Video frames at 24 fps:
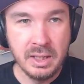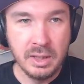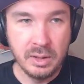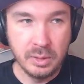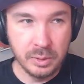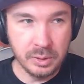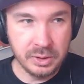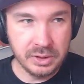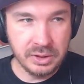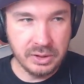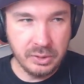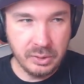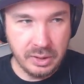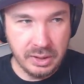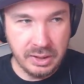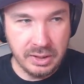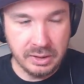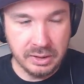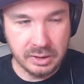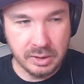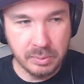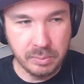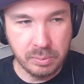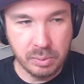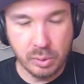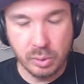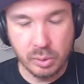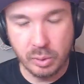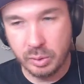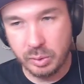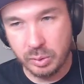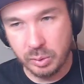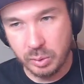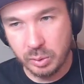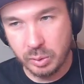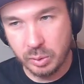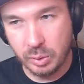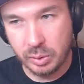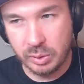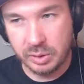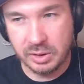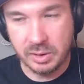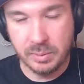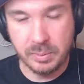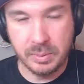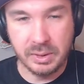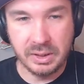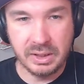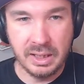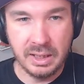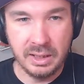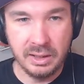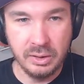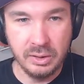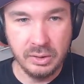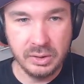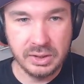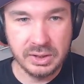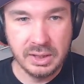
which you can hit the board or someone else.